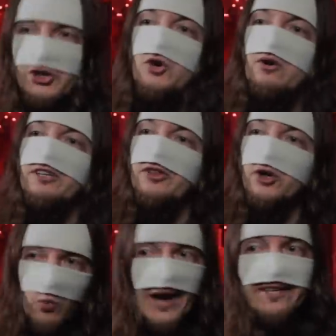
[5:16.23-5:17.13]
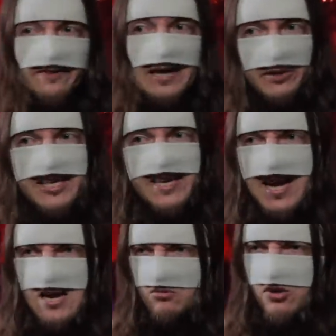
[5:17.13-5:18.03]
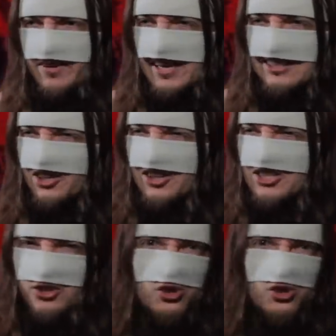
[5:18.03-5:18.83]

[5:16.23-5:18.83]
Cue another white family moving into this